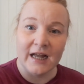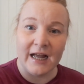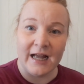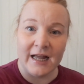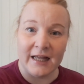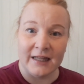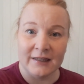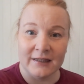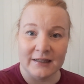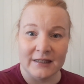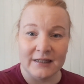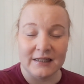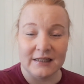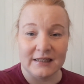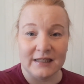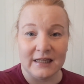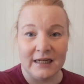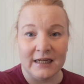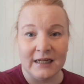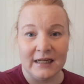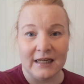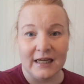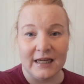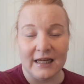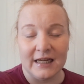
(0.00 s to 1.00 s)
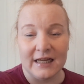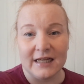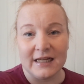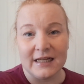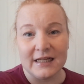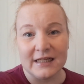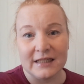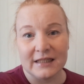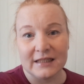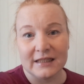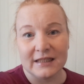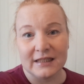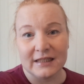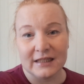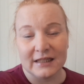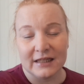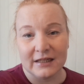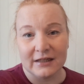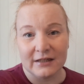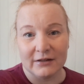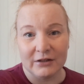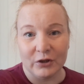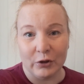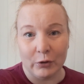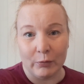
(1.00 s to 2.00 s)
and the sink is
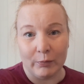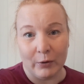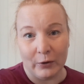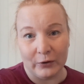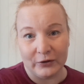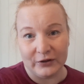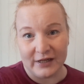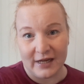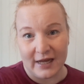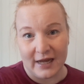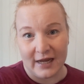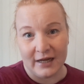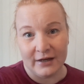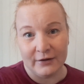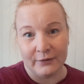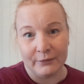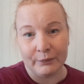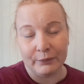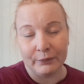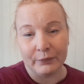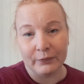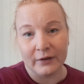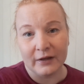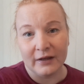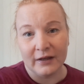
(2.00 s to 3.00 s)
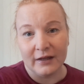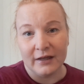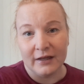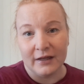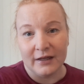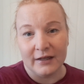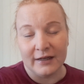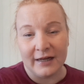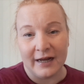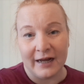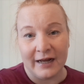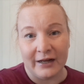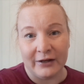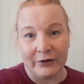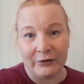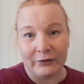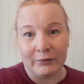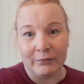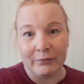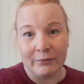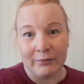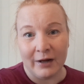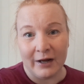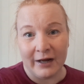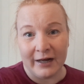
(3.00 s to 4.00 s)
your body. Now,
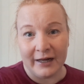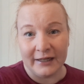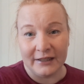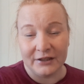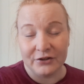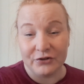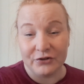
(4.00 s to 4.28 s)
my